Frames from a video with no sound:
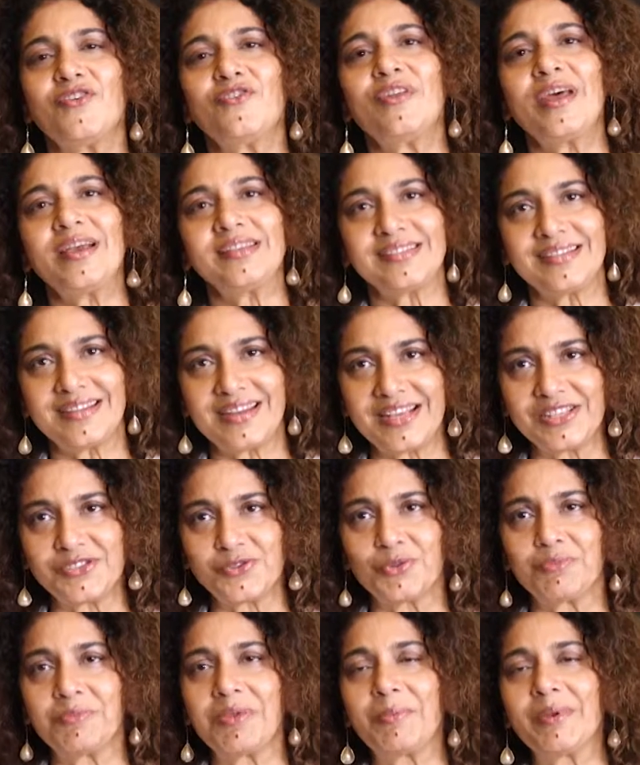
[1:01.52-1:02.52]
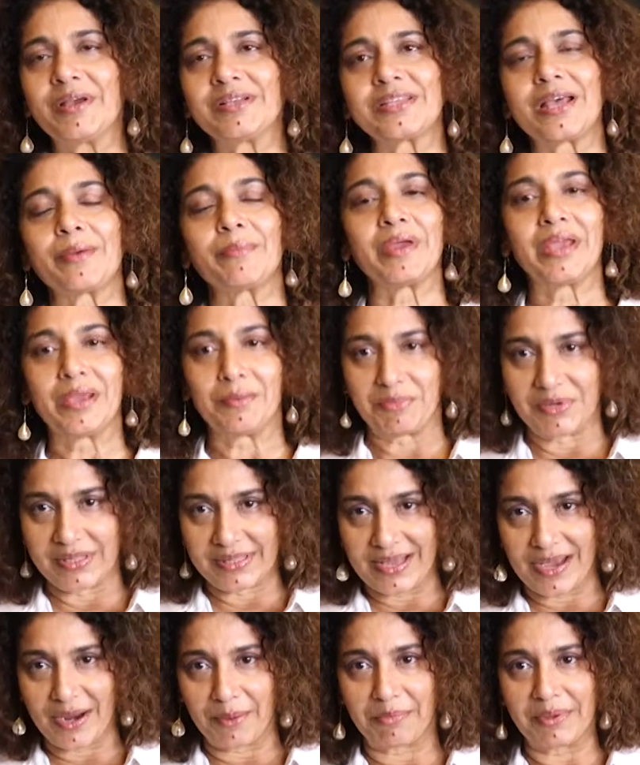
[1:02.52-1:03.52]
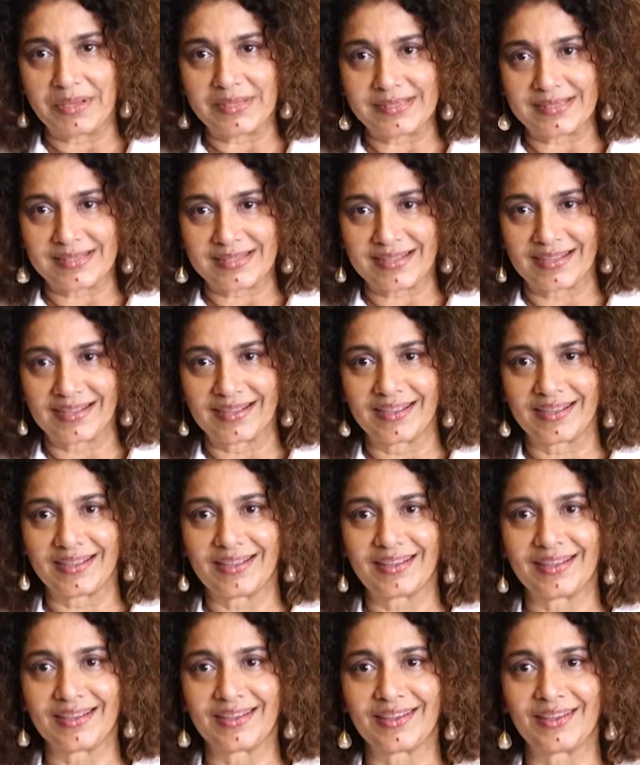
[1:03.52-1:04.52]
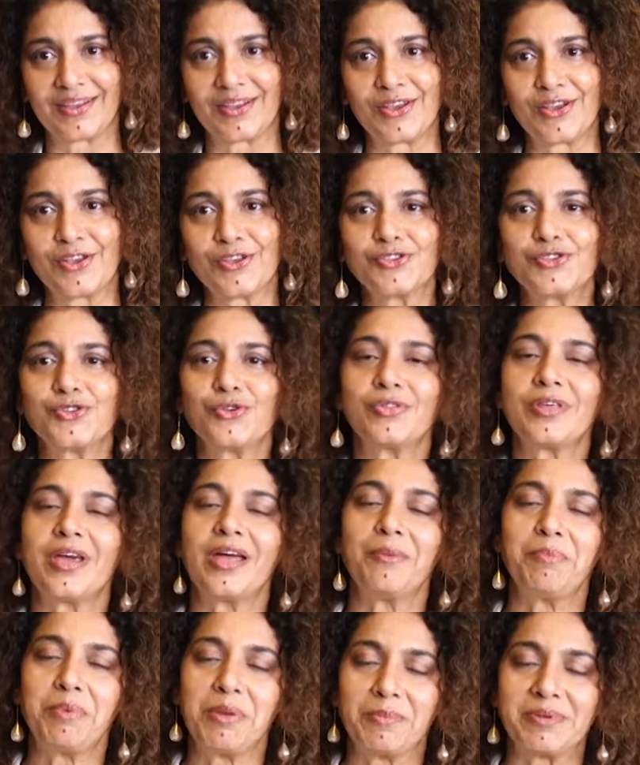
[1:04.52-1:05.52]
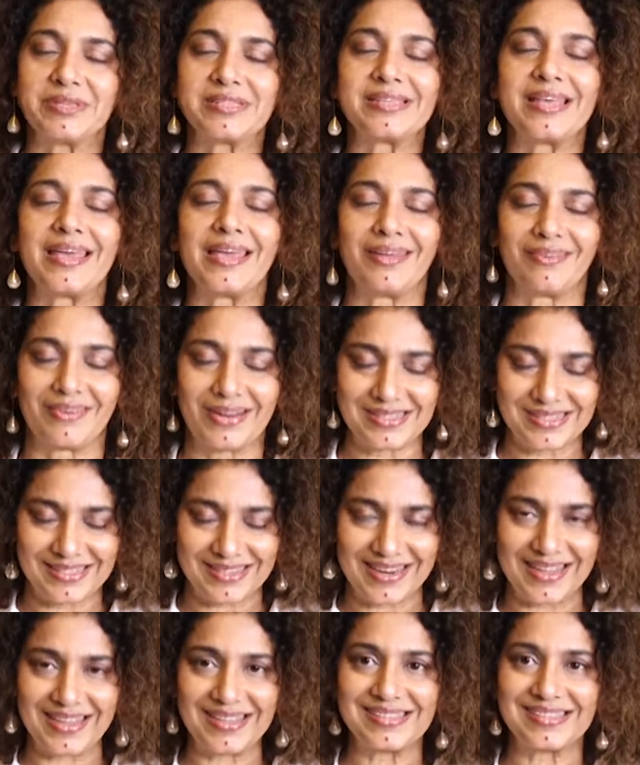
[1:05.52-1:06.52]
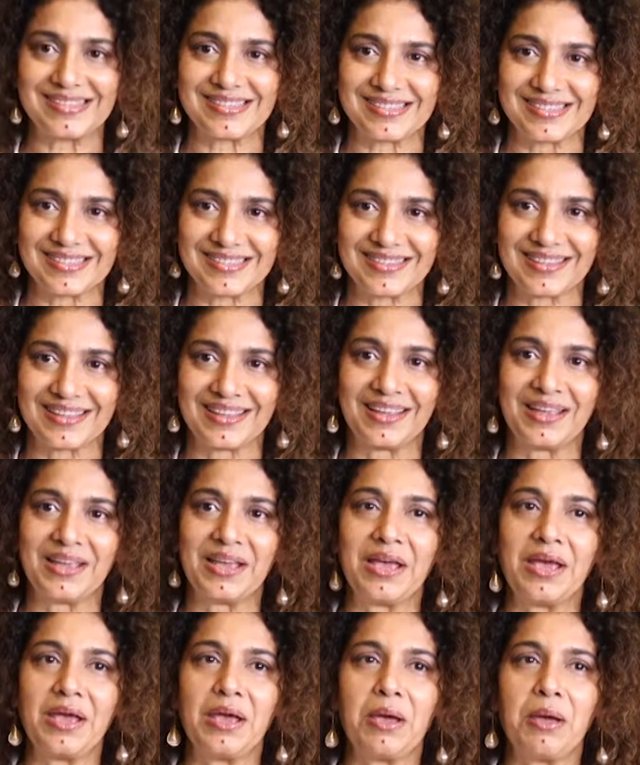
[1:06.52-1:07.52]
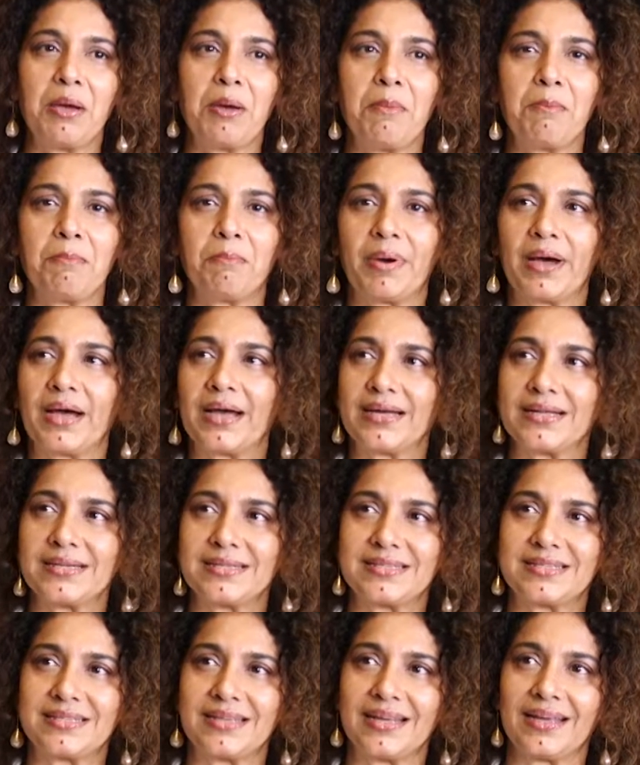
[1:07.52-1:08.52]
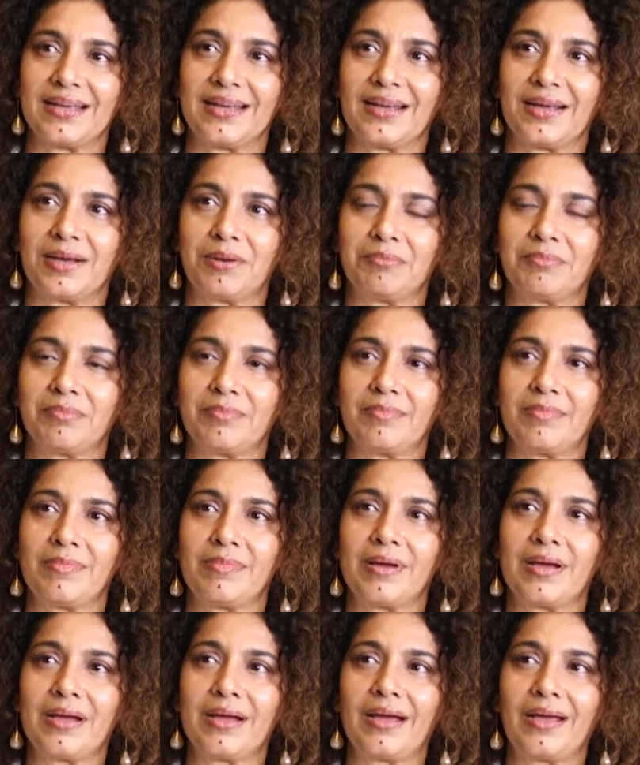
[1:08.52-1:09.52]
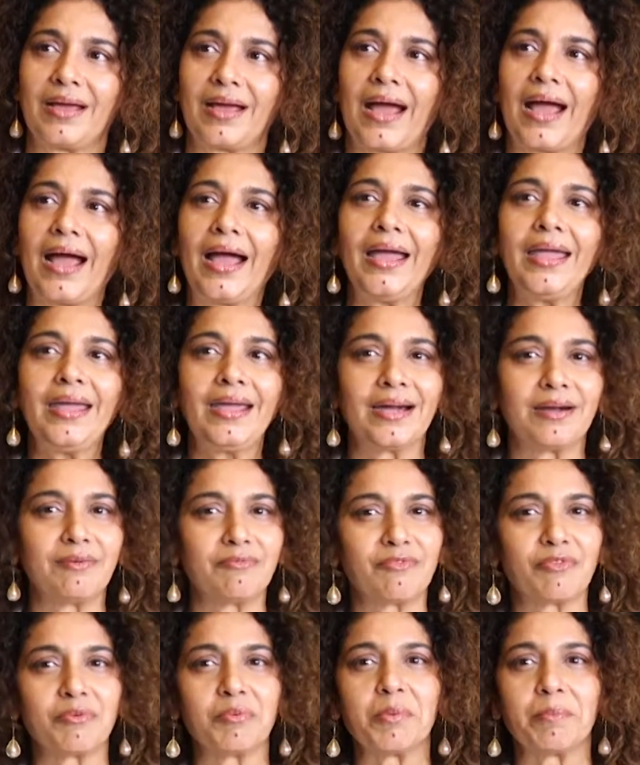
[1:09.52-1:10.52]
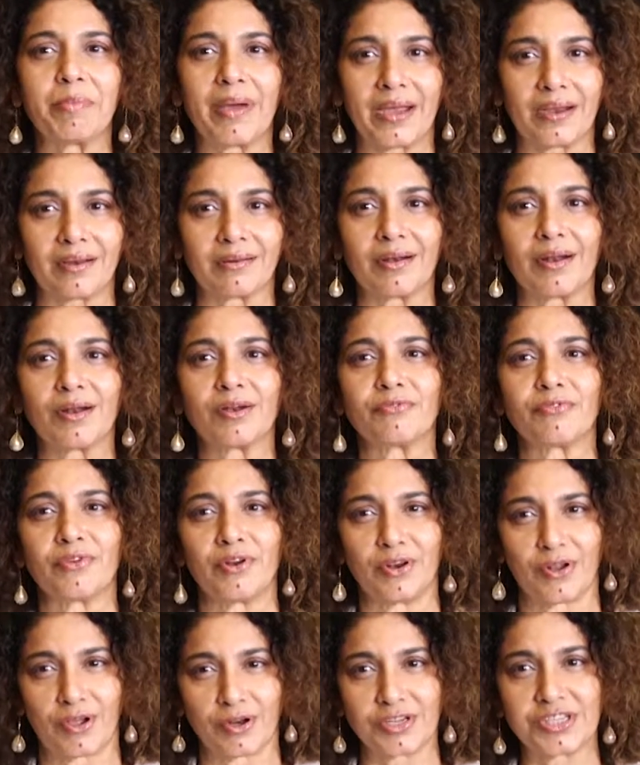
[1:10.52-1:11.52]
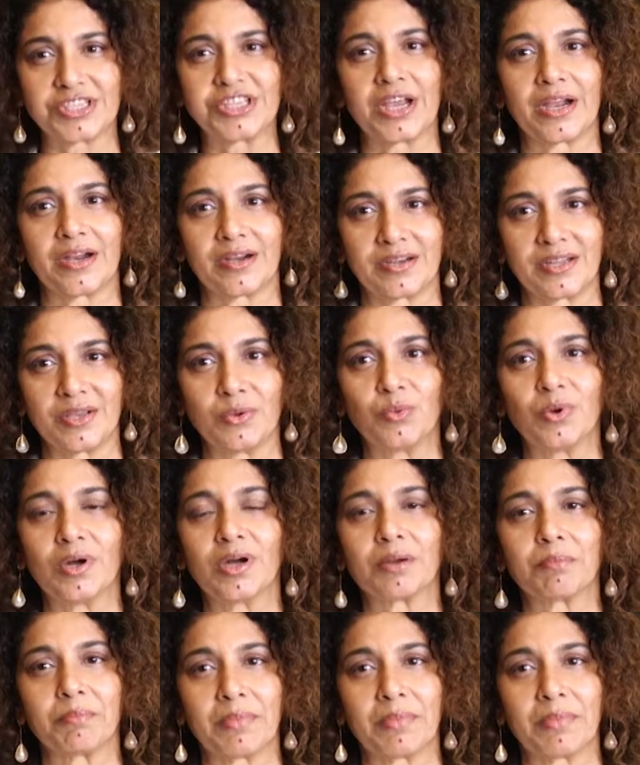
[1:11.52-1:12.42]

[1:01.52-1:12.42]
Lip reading: Yeah. Resonates with me because I'm a hypnotherapist. So therapy per se resonates. But I come from a background of a lot of charity work.